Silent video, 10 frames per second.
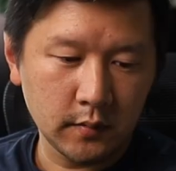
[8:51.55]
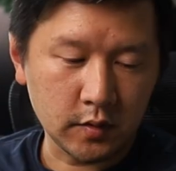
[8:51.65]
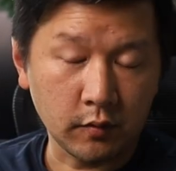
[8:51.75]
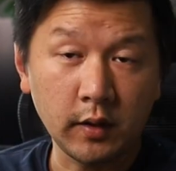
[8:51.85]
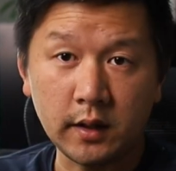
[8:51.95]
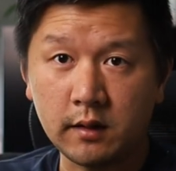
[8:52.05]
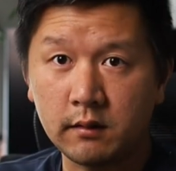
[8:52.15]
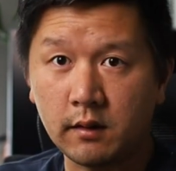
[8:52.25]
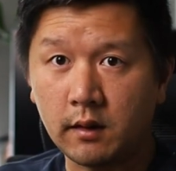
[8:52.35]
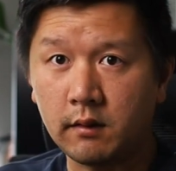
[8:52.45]
So really,
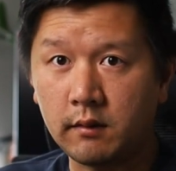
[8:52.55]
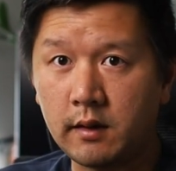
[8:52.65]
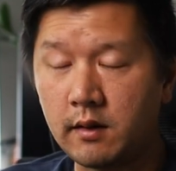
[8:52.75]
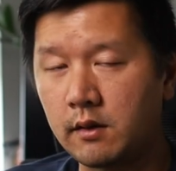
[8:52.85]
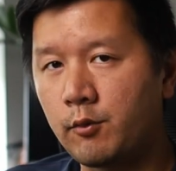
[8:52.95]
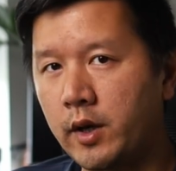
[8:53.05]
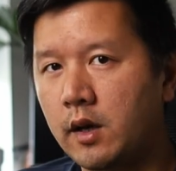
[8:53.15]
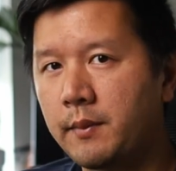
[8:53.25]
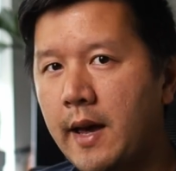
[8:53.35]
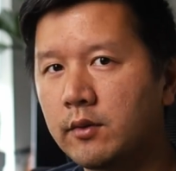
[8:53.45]
when it
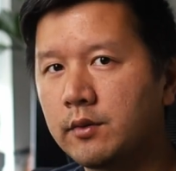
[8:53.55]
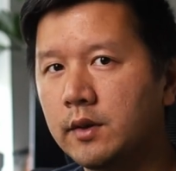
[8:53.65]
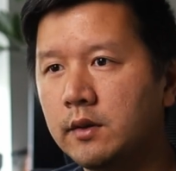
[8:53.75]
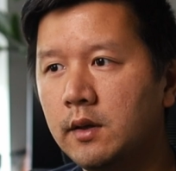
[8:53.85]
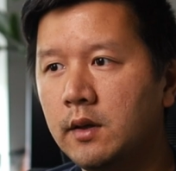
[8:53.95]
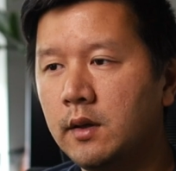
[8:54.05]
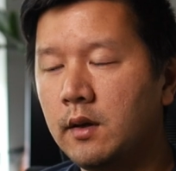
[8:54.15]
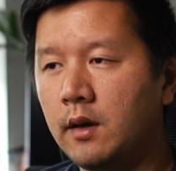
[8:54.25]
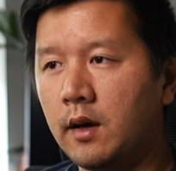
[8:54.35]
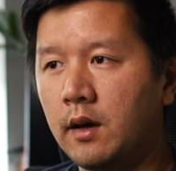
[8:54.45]
comes down to it,
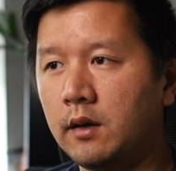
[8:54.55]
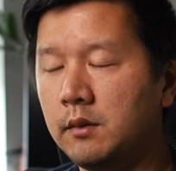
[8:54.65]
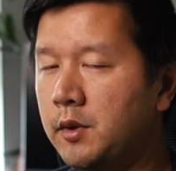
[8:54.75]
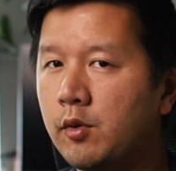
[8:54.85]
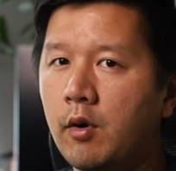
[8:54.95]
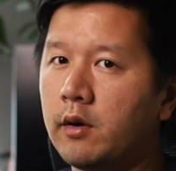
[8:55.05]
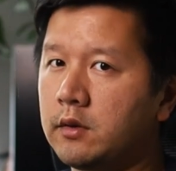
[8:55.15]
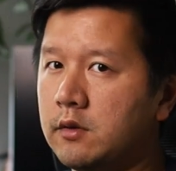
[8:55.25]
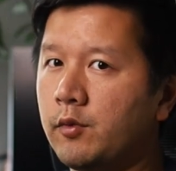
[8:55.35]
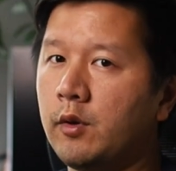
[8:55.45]
the build
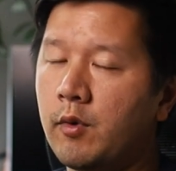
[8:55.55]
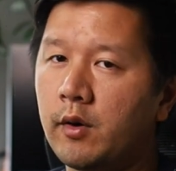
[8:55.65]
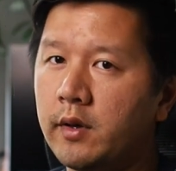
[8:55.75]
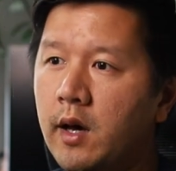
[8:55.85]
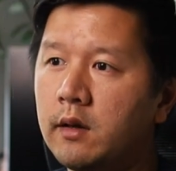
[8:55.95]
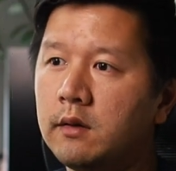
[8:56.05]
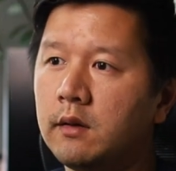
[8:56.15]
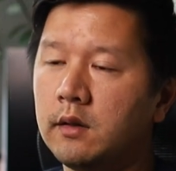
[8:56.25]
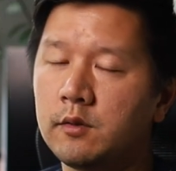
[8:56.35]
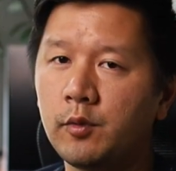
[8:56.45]
quality is really well done.
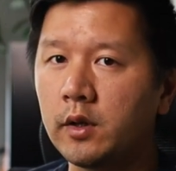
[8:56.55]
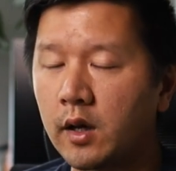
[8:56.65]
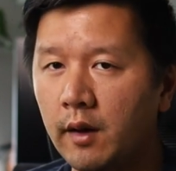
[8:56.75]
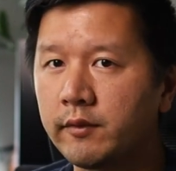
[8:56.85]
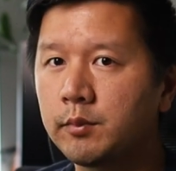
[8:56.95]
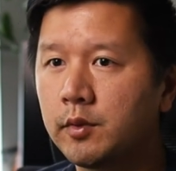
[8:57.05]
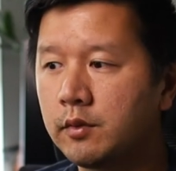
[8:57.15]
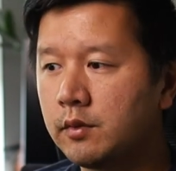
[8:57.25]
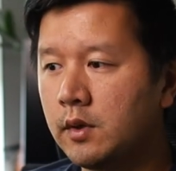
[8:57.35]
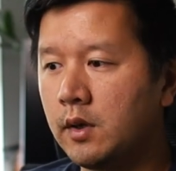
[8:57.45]
It's really
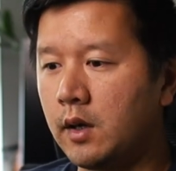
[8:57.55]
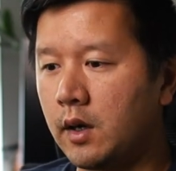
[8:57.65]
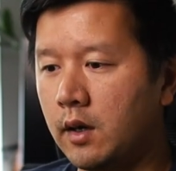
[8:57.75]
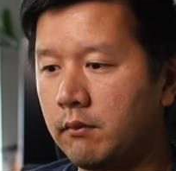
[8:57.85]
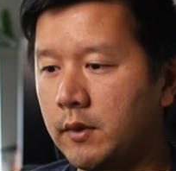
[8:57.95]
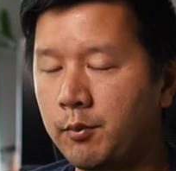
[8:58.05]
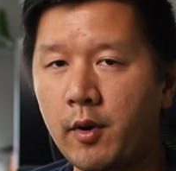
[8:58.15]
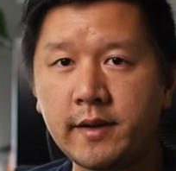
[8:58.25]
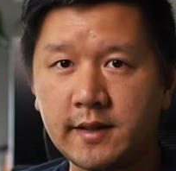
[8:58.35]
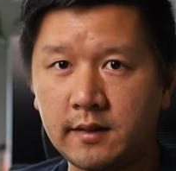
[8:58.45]
comfortable. The
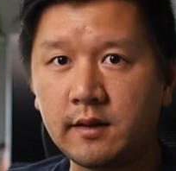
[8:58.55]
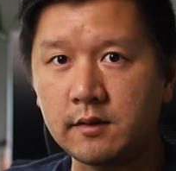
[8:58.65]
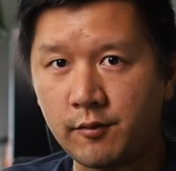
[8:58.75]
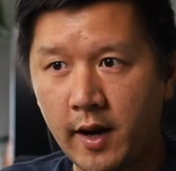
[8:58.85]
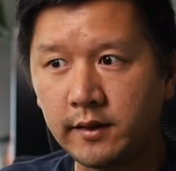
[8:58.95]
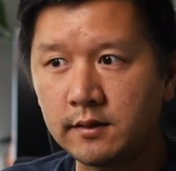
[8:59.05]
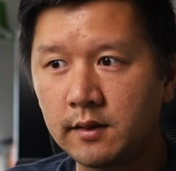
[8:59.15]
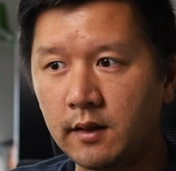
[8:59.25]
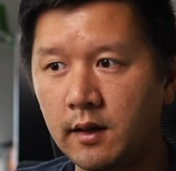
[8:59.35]
price I think is right.